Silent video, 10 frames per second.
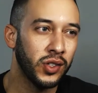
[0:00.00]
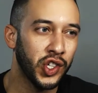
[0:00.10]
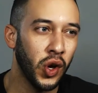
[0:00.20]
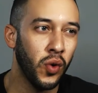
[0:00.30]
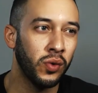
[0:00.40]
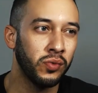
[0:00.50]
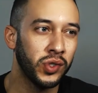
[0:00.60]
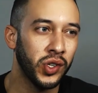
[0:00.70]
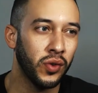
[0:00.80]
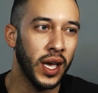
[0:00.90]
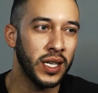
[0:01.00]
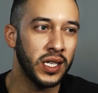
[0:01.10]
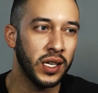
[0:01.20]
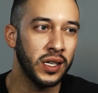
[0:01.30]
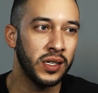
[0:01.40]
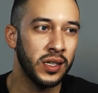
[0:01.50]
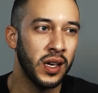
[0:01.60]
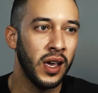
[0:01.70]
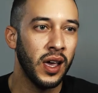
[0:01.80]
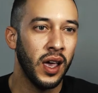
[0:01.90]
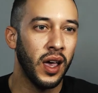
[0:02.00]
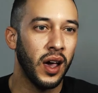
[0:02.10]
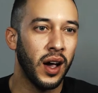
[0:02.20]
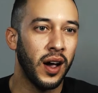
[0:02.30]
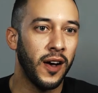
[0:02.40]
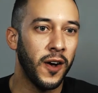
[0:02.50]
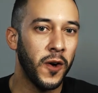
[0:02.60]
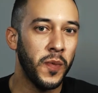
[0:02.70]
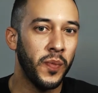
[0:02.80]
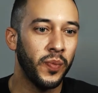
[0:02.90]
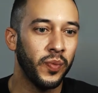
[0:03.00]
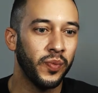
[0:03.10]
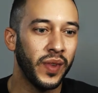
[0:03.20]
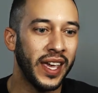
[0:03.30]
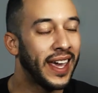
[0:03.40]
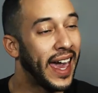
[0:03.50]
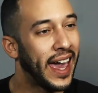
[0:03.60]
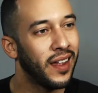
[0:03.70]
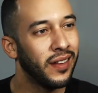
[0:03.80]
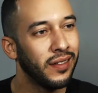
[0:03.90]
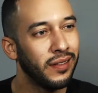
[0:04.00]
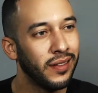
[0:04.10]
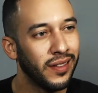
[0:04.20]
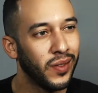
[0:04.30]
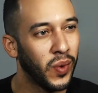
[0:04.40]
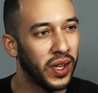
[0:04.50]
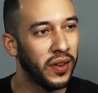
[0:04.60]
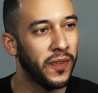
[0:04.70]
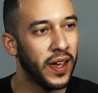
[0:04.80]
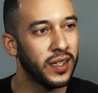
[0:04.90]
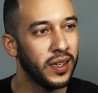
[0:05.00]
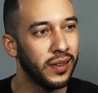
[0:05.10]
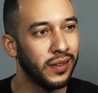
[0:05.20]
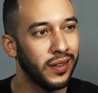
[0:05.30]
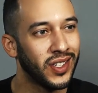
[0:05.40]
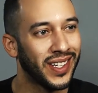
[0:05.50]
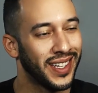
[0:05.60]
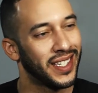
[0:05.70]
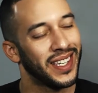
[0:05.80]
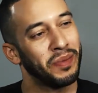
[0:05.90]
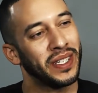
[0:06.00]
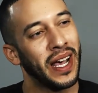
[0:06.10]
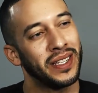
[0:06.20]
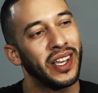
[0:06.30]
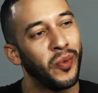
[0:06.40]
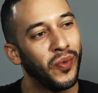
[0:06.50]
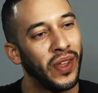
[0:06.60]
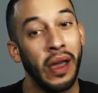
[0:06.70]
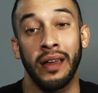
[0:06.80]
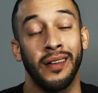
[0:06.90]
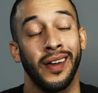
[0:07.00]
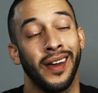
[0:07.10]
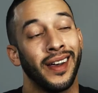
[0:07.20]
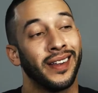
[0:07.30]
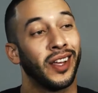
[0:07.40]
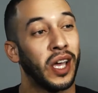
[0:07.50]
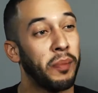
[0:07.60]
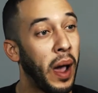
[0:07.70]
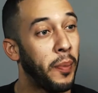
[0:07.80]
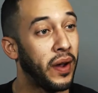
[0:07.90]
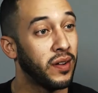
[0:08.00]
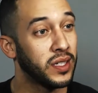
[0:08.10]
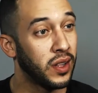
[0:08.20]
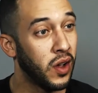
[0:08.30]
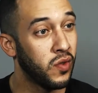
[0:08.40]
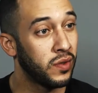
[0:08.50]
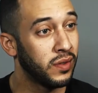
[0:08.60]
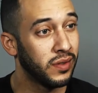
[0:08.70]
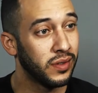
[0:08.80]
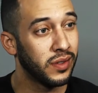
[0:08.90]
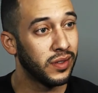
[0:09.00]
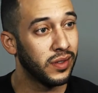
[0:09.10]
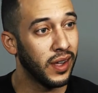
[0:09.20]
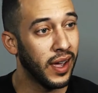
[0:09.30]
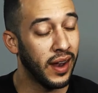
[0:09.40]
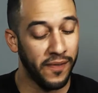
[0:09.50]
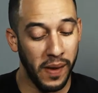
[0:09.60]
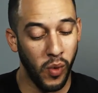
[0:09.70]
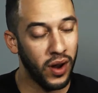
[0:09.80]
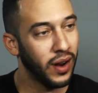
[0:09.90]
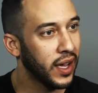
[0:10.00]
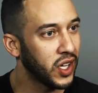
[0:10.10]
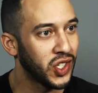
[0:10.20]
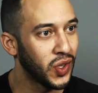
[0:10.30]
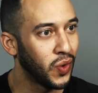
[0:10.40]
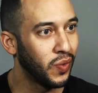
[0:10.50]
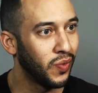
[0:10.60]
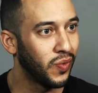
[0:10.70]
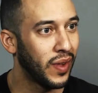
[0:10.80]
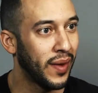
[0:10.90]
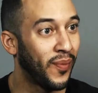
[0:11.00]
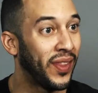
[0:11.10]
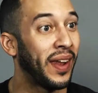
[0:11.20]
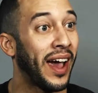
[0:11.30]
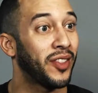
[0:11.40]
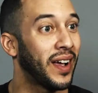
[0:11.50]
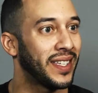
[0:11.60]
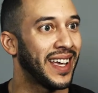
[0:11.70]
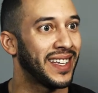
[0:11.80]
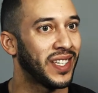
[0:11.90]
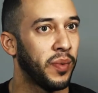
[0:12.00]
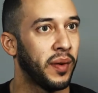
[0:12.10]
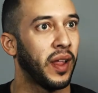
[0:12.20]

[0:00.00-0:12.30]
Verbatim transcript: show showcase it is. Um, it can really affect it because sometimes they they look at my appearance alone, and if I'm wearing like a suit, and then after I say something, they're